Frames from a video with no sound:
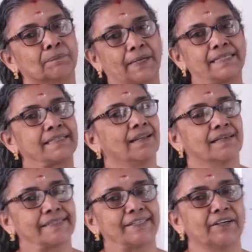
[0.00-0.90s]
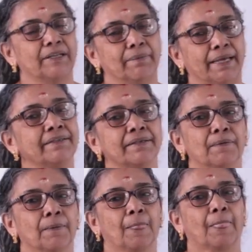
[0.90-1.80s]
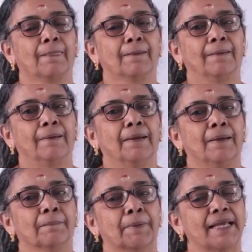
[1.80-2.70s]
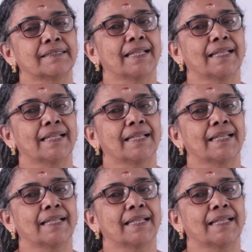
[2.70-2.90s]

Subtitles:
price elasticity demand. Price